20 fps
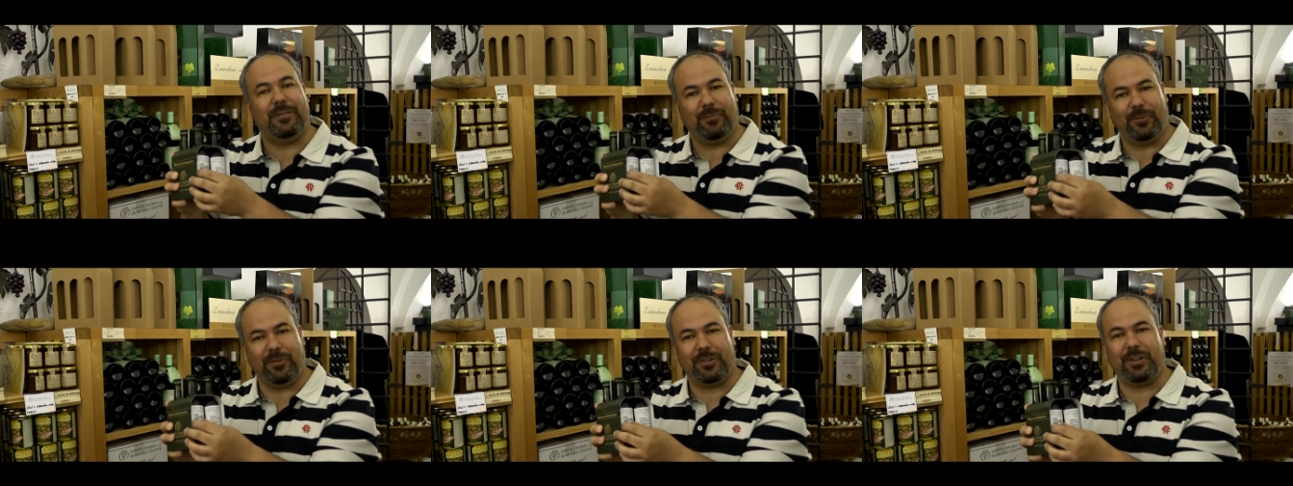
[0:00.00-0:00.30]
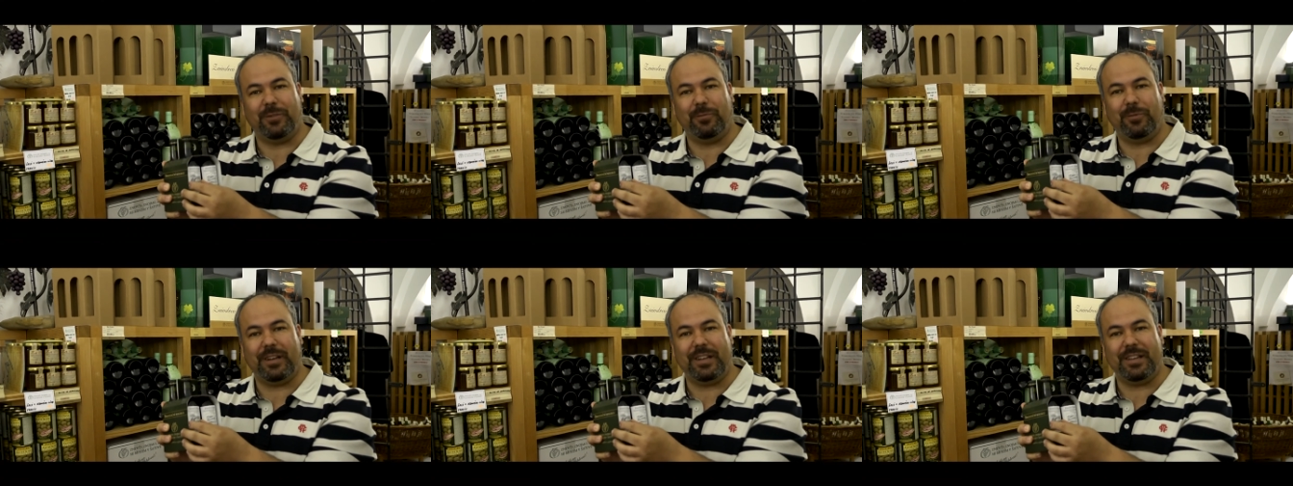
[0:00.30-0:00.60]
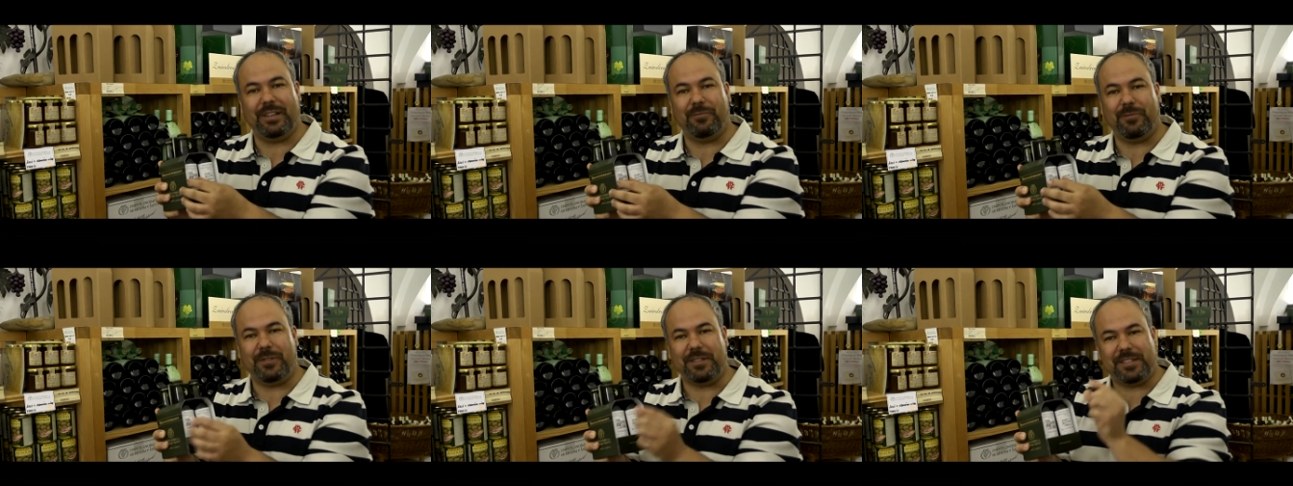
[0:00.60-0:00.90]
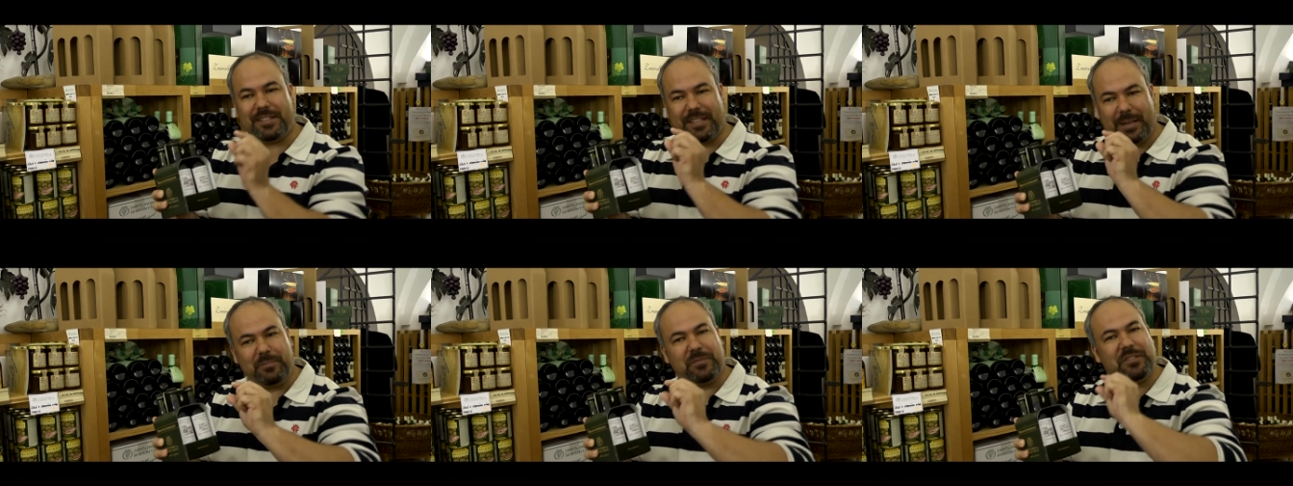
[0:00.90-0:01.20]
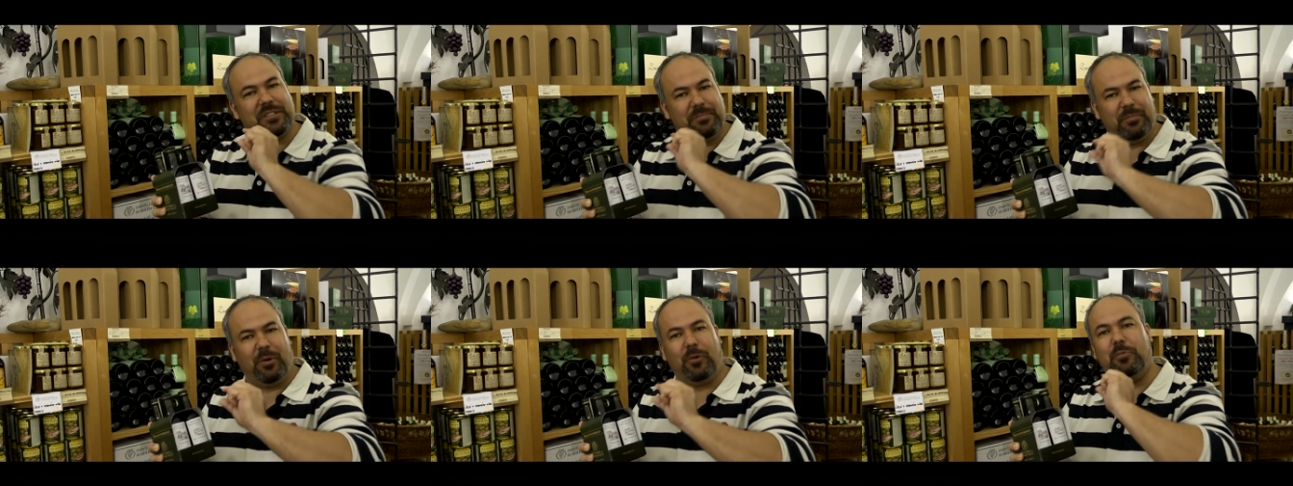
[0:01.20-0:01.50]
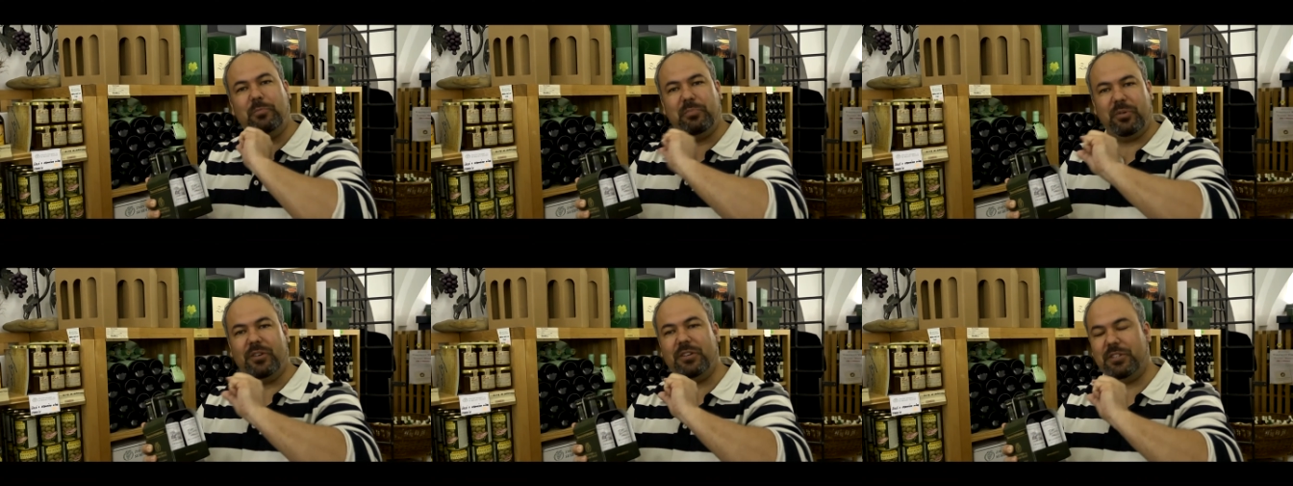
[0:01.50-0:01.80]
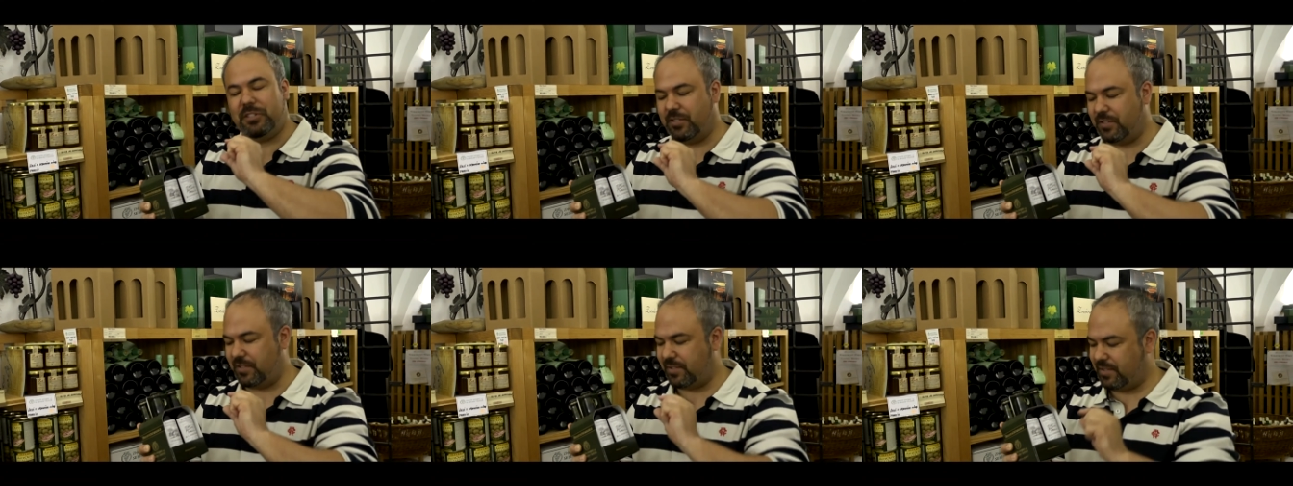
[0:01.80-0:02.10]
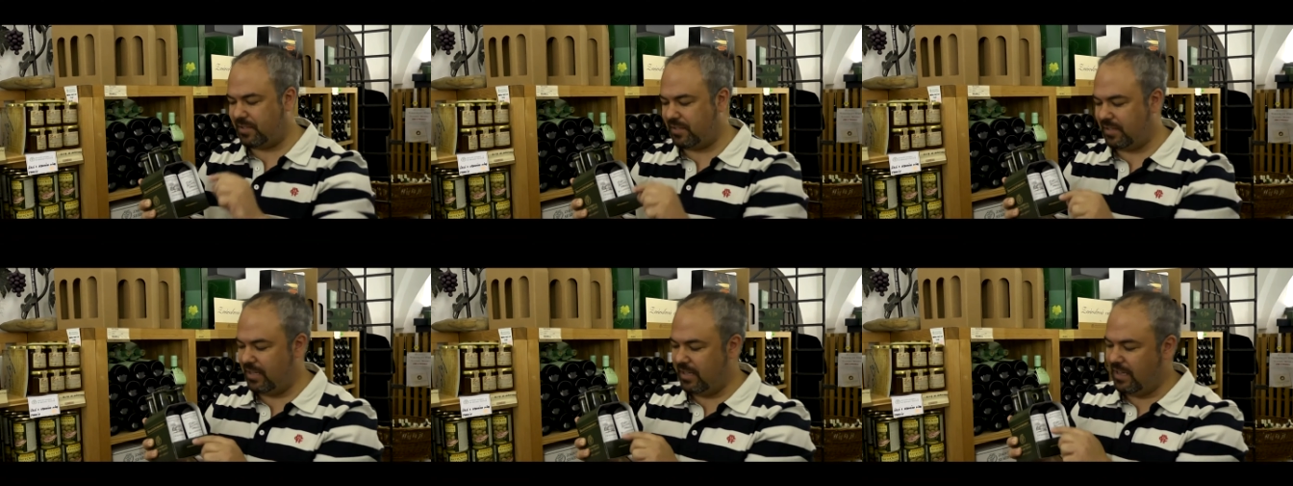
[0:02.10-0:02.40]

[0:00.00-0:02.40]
walk away with some small purchase